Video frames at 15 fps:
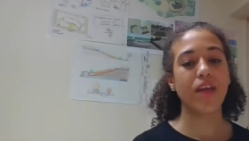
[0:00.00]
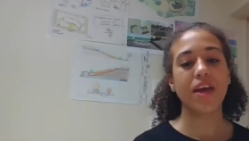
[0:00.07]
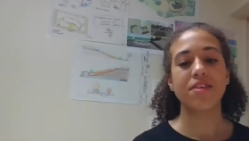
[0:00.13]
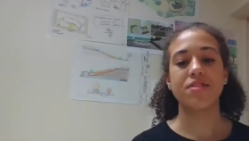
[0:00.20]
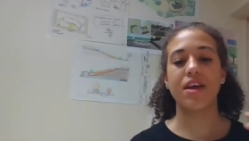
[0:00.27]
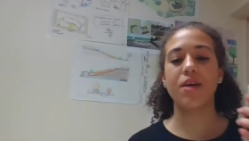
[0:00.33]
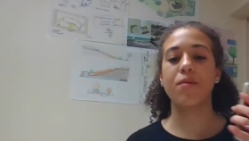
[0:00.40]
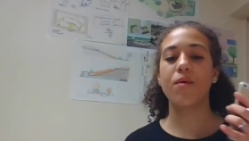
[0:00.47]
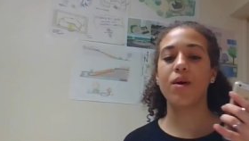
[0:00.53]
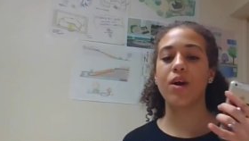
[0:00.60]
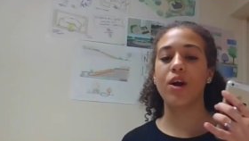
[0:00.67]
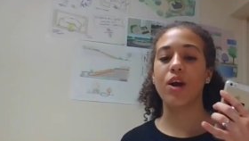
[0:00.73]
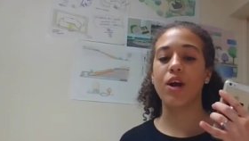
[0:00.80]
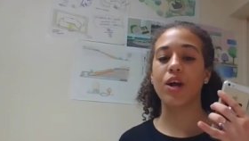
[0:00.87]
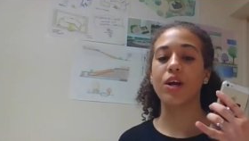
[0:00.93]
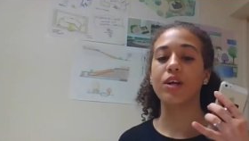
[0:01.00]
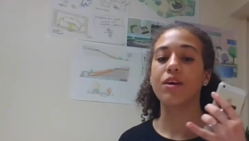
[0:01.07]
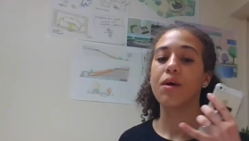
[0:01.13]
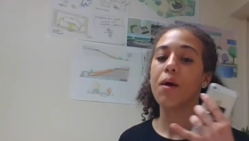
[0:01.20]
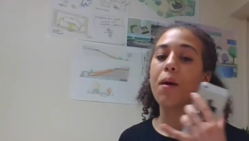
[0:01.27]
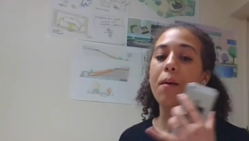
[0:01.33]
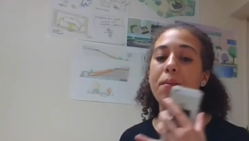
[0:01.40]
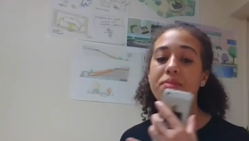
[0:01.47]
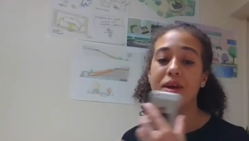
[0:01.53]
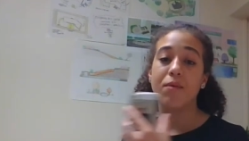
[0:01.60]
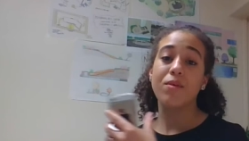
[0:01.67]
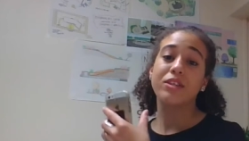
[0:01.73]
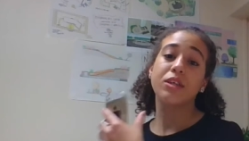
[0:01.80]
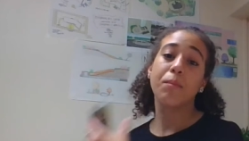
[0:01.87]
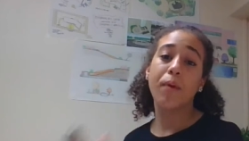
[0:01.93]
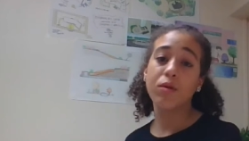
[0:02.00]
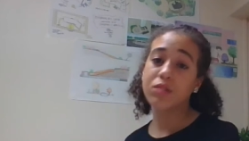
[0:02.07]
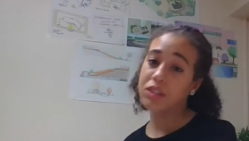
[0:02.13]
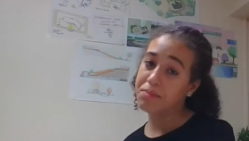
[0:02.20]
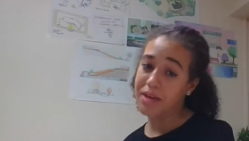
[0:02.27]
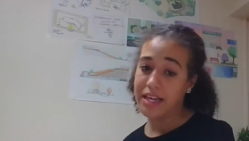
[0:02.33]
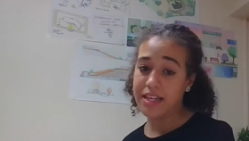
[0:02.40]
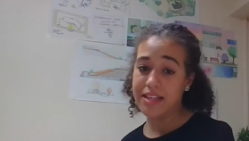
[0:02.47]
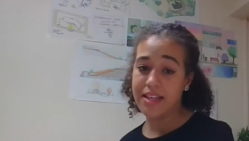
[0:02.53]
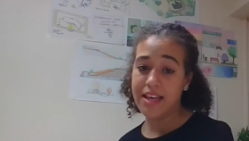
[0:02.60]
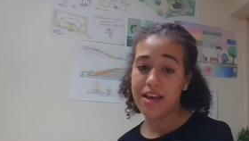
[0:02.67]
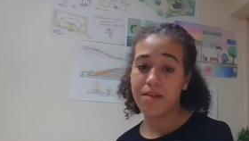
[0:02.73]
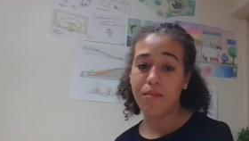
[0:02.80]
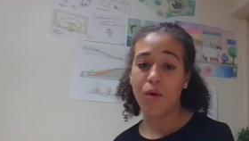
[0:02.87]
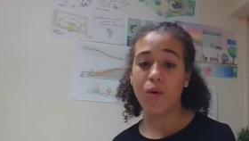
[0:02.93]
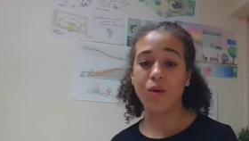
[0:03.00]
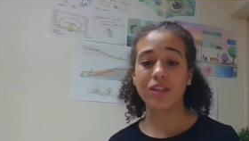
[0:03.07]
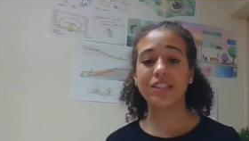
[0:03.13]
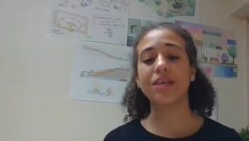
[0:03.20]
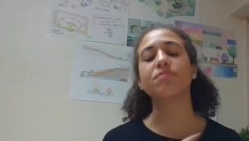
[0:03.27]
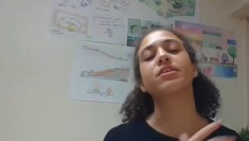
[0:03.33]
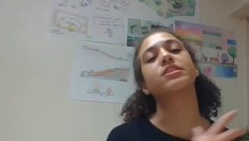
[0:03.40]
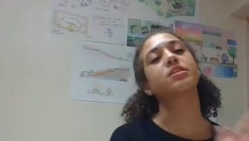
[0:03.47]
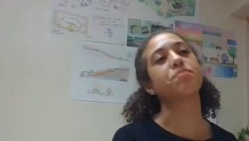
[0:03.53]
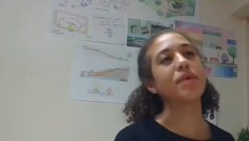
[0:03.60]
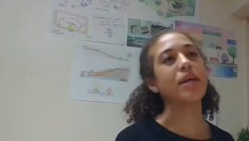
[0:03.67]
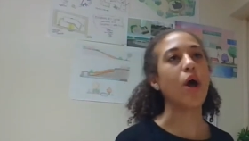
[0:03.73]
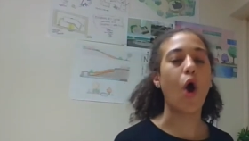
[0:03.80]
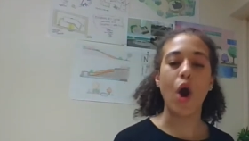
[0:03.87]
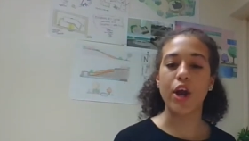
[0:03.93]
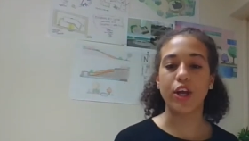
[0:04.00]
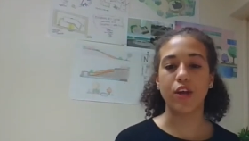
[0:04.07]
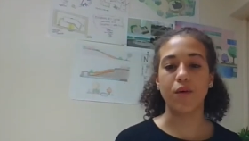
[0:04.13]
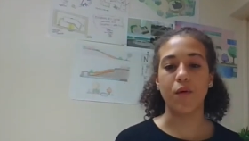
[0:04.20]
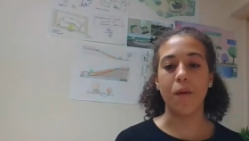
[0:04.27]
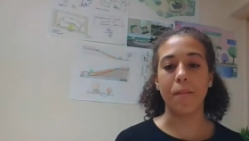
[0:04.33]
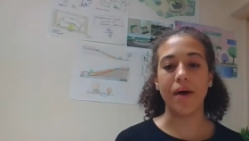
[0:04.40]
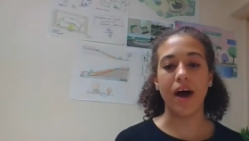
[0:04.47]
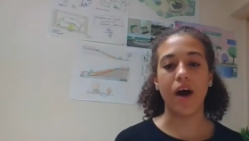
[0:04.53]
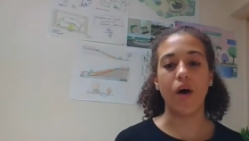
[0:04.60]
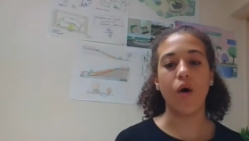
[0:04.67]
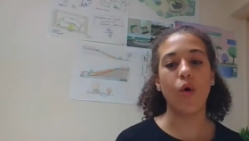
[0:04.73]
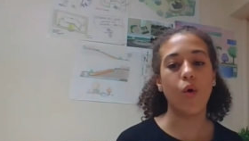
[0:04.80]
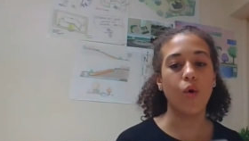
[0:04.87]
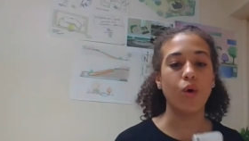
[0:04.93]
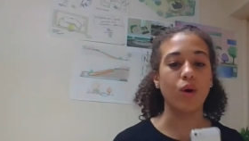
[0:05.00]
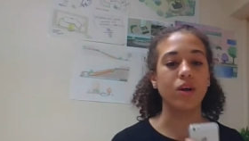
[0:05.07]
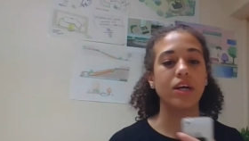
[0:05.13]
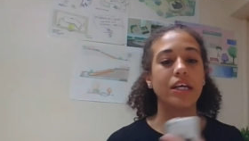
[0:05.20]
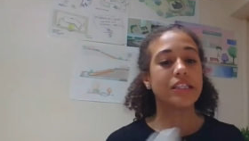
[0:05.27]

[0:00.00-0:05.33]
they were supposed to be condemned or something to be argued about or